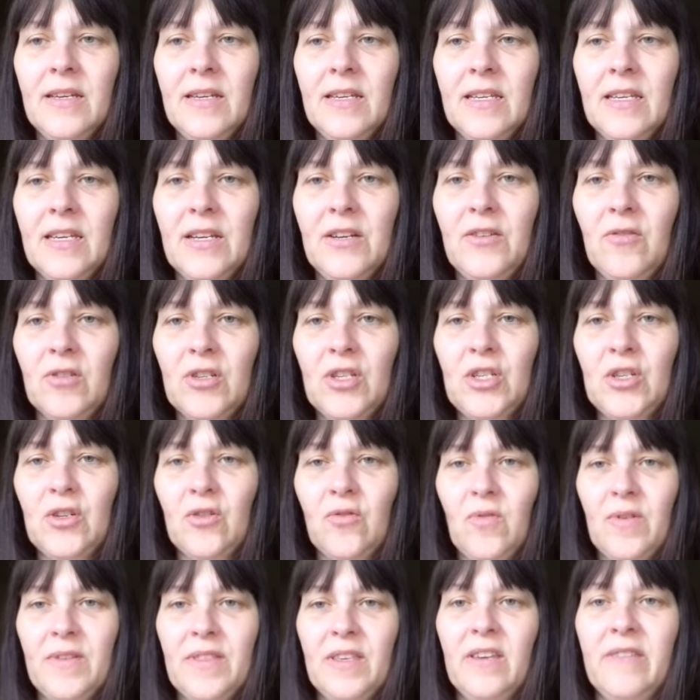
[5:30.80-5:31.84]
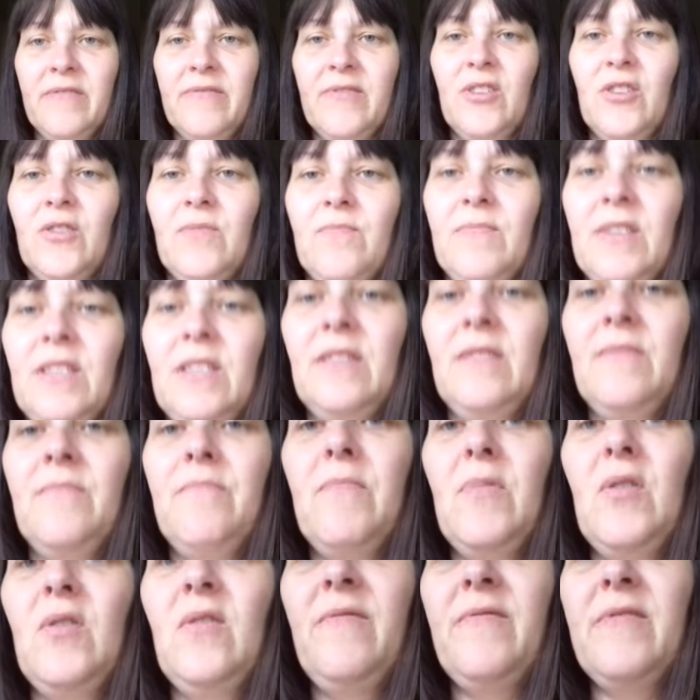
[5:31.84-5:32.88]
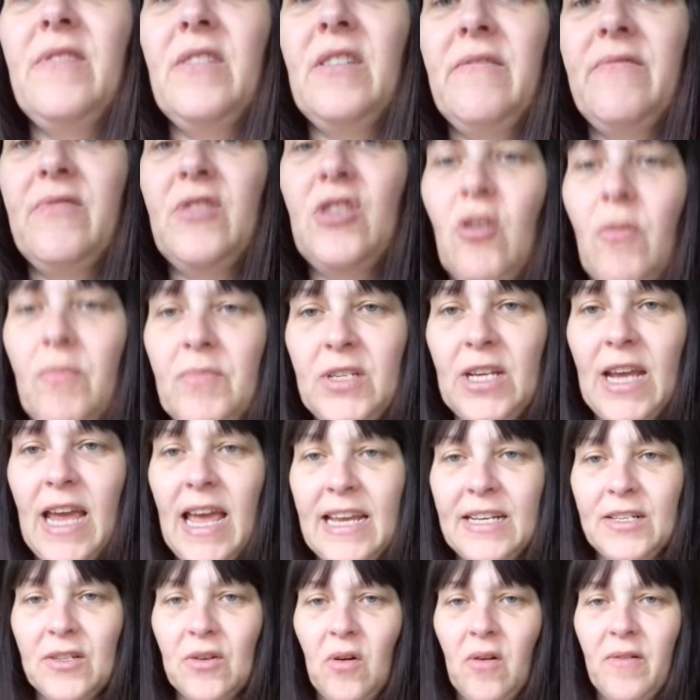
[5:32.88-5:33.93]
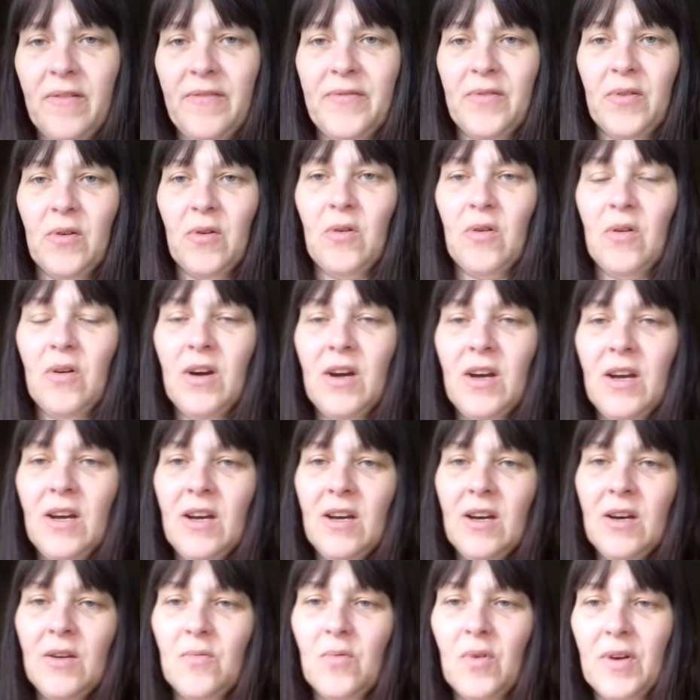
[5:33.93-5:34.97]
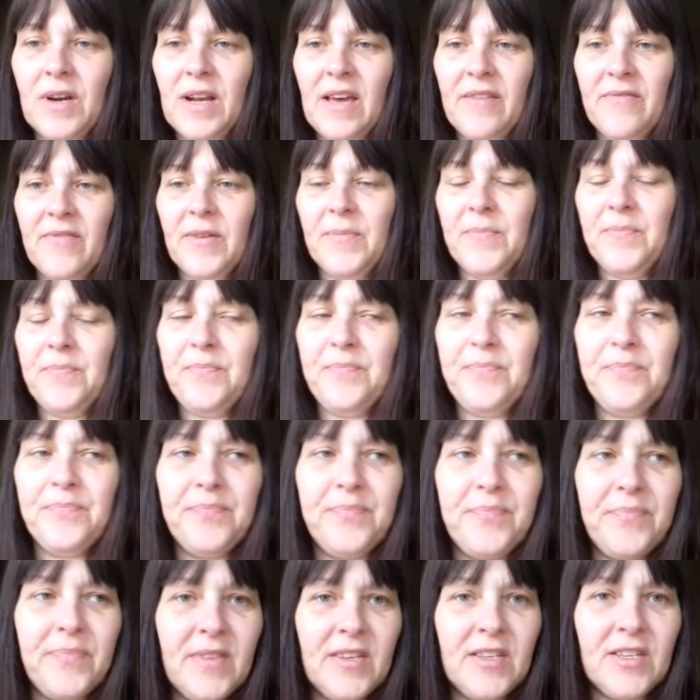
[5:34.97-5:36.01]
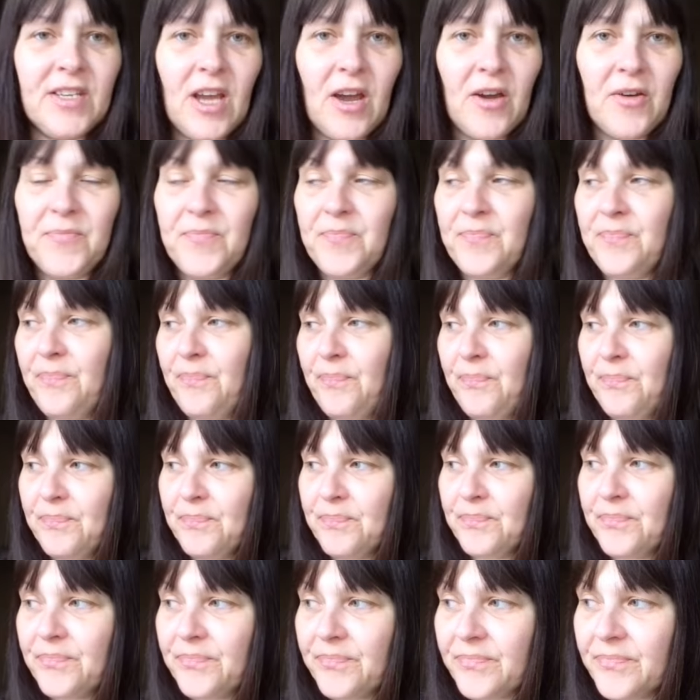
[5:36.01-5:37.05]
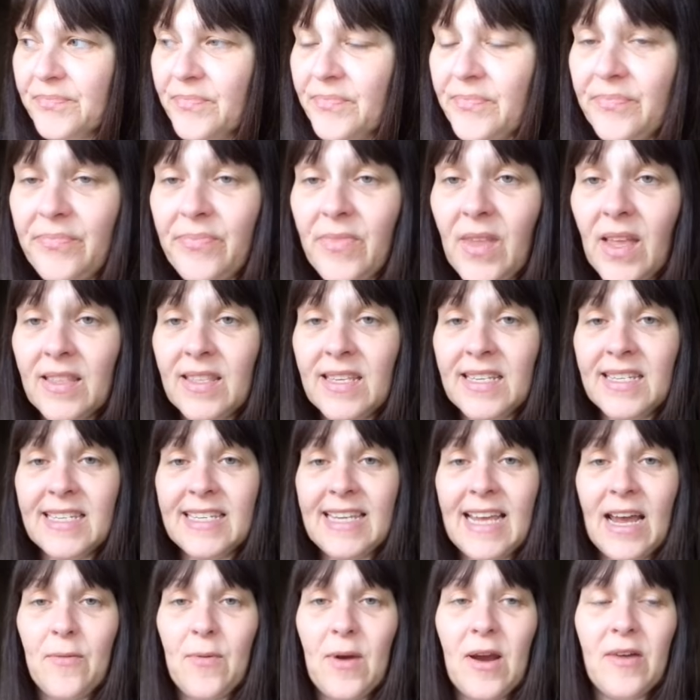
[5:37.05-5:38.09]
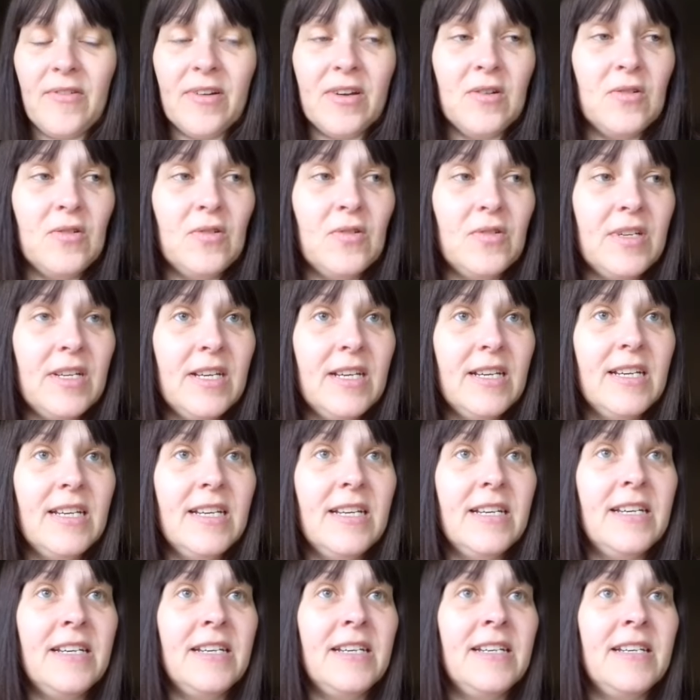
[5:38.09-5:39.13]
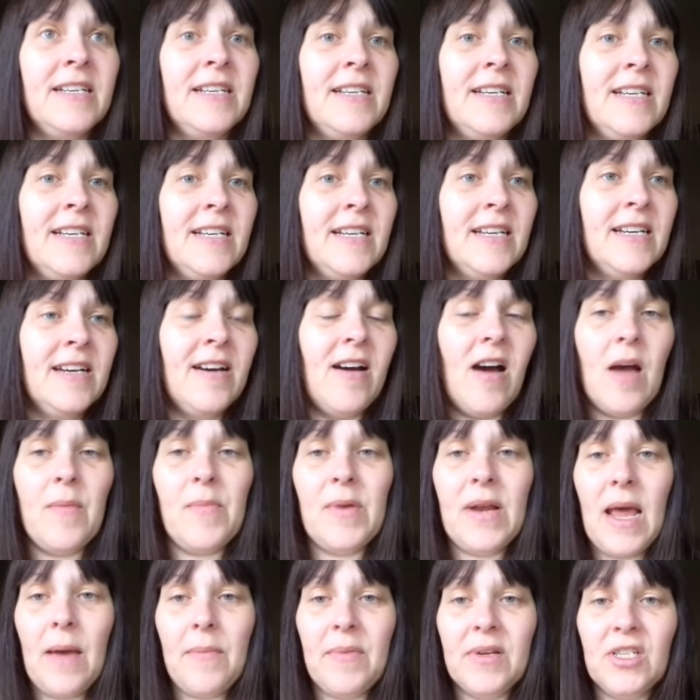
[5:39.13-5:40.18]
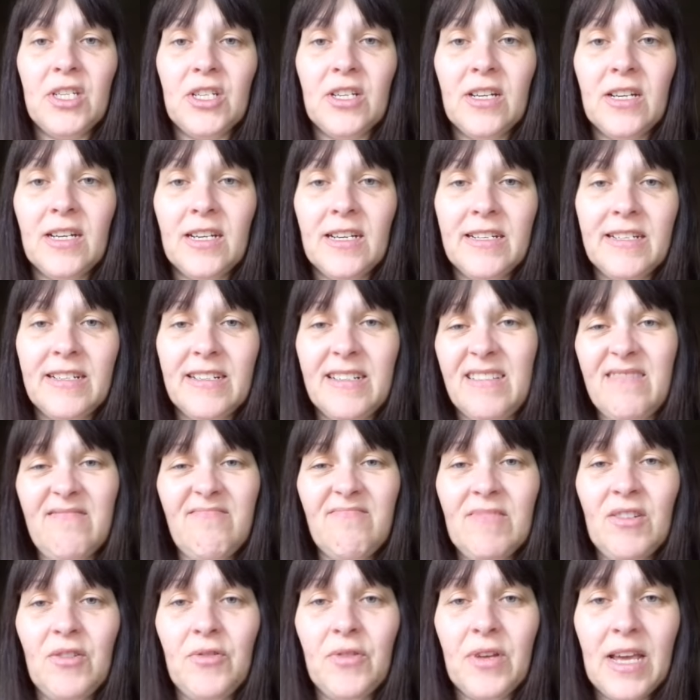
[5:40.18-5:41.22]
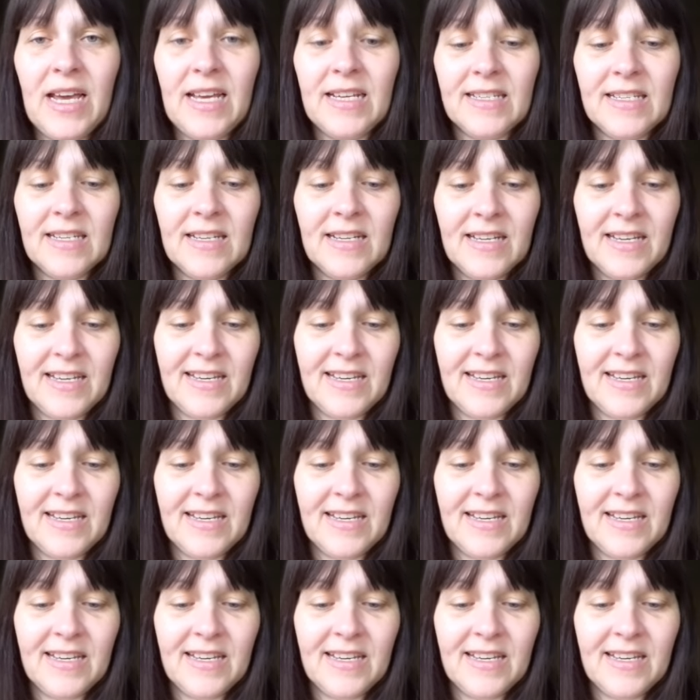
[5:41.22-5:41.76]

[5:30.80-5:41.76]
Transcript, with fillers: you're not sure whether you've moved and you've chopped your head off or whatever. So, this is how I record. I'm an amateur and who cares?